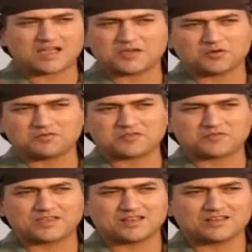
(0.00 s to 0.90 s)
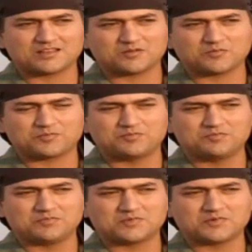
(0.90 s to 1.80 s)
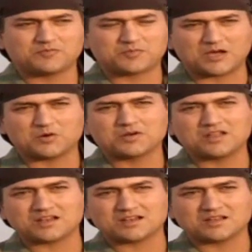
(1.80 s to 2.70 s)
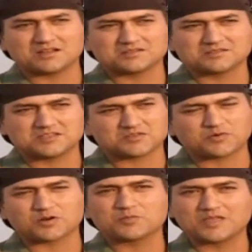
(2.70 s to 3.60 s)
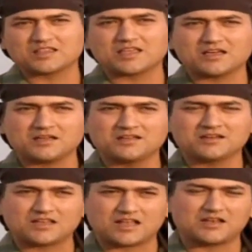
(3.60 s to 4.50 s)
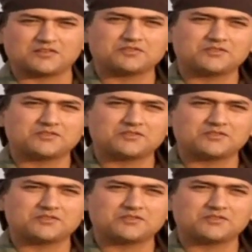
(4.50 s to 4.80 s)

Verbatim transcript: I always feel, you know, proud and uh, just want to be there till I live.